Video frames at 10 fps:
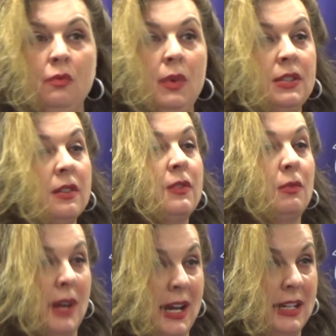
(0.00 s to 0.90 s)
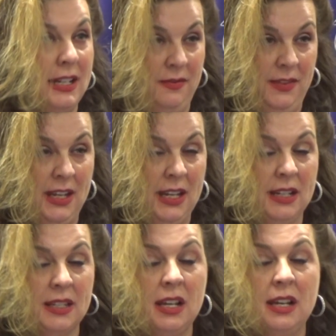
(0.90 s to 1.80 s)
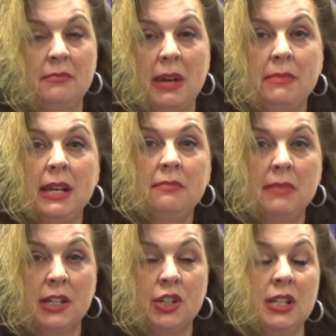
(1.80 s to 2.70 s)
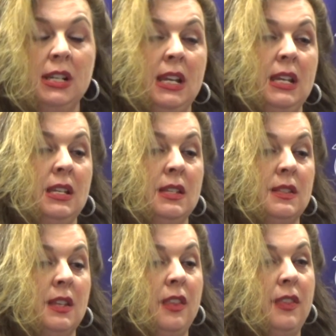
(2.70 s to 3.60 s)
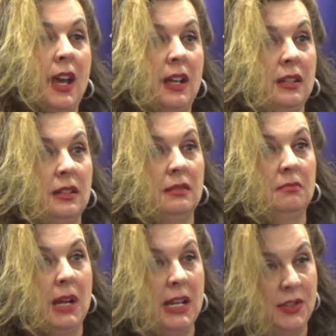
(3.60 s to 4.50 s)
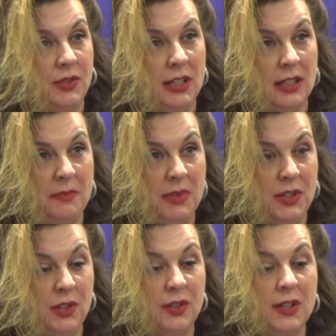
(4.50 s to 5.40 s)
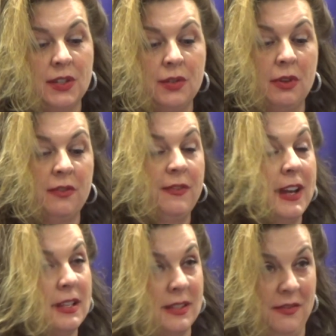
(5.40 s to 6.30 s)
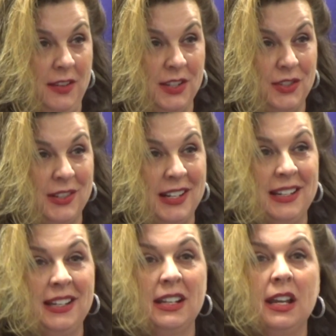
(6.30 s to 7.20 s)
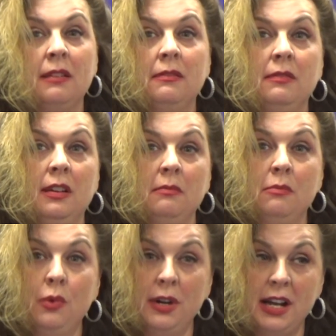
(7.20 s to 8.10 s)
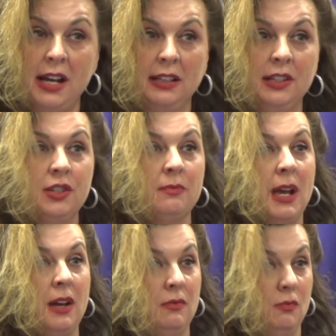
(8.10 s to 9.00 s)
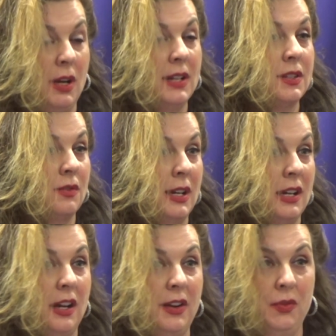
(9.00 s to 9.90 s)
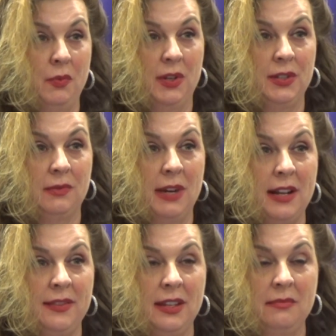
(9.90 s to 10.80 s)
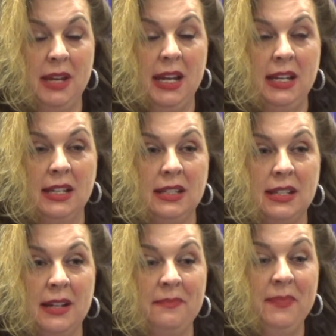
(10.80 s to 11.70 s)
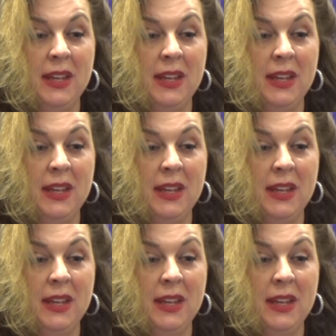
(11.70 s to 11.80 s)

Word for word: We do a variety of things. Uh, my main mission is that my History Club students who are fans of history get a, more knowledge about what is going on in the world around them. And uh,